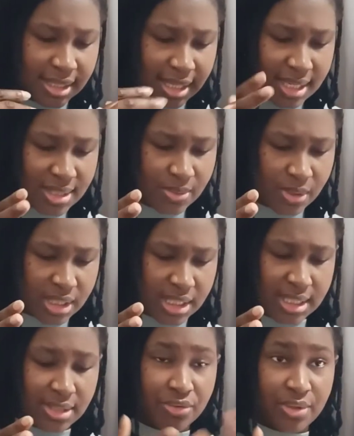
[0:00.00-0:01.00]
next one
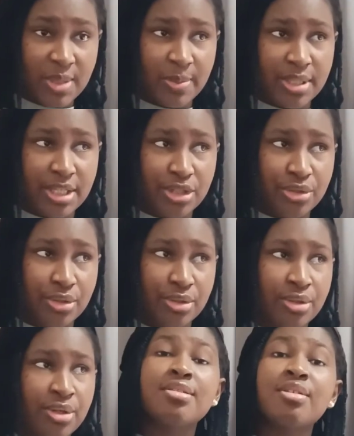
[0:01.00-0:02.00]
is transportation.
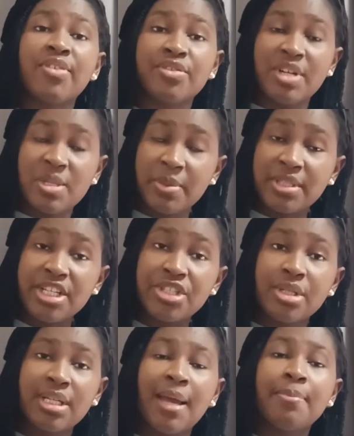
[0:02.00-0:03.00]
So for
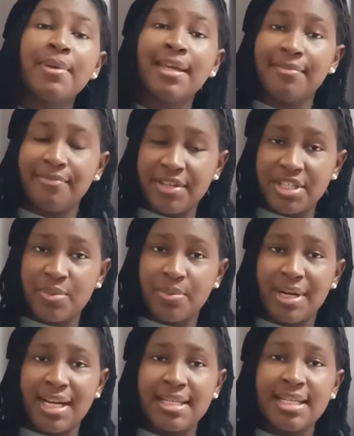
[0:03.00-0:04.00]
transportation, I pay a fixed
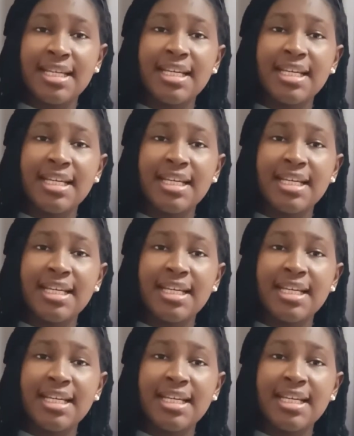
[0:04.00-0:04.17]
price.